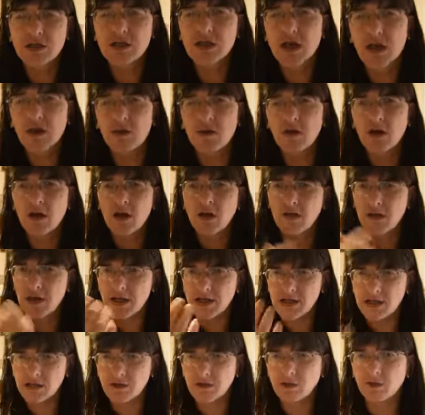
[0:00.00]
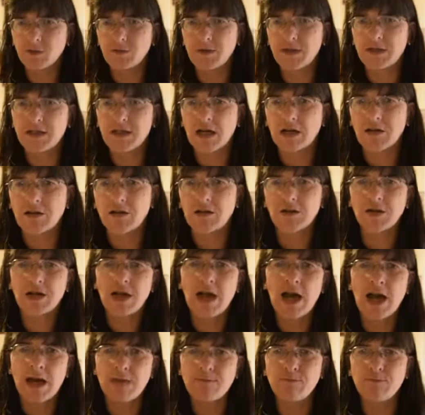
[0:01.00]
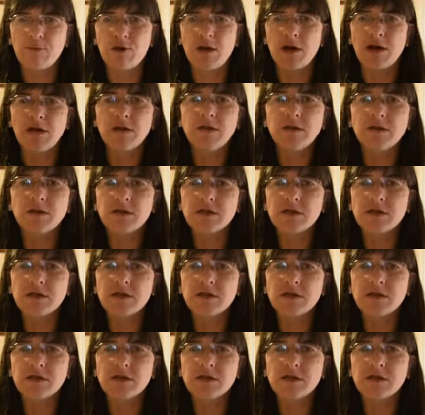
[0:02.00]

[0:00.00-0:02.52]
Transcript: So this will all be done on camera,